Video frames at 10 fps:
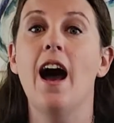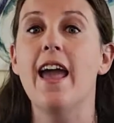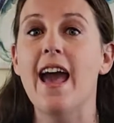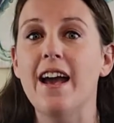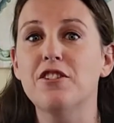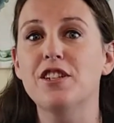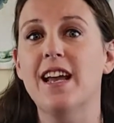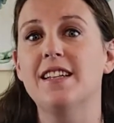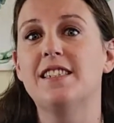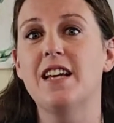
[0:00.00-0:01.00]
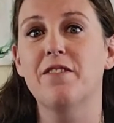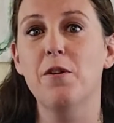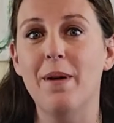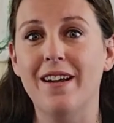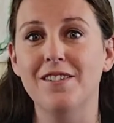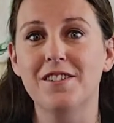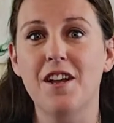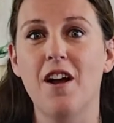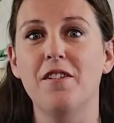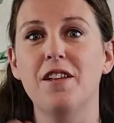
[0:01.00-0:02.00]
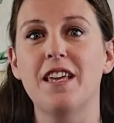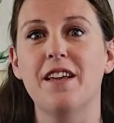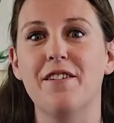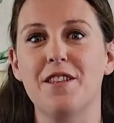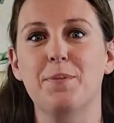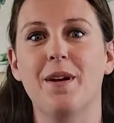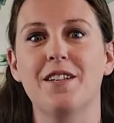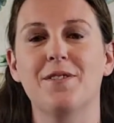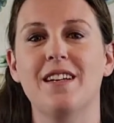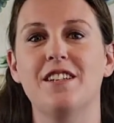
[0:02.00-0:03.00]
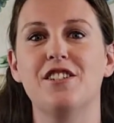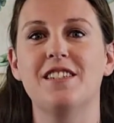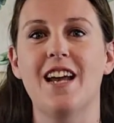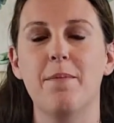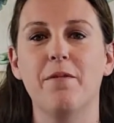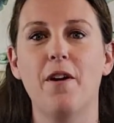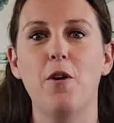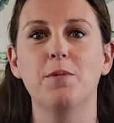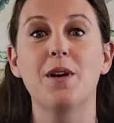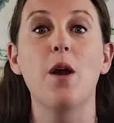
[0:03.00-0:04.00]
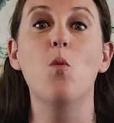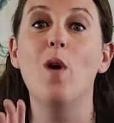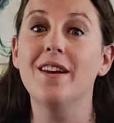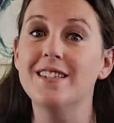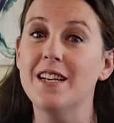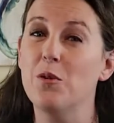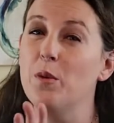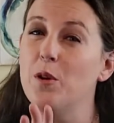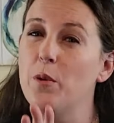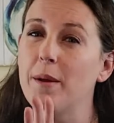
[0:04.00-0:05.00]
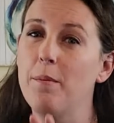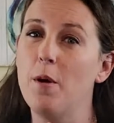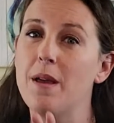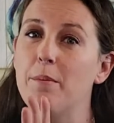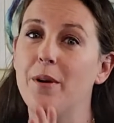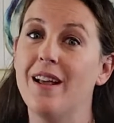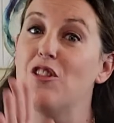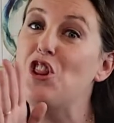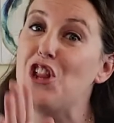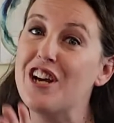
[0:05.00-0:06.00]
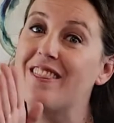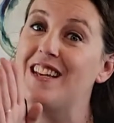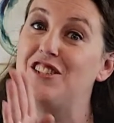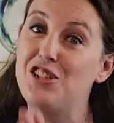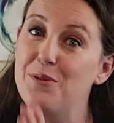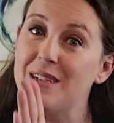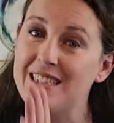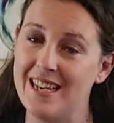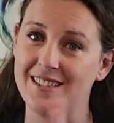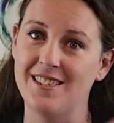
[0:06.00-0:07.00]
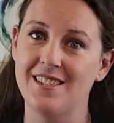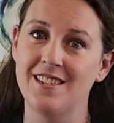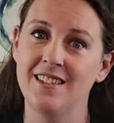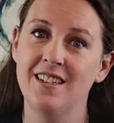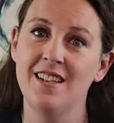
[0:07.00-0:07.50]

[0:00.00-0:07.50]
I actually had several buyers call looking in this price range and type of home, so I want to take a real quick moment and point out, look, they do exist.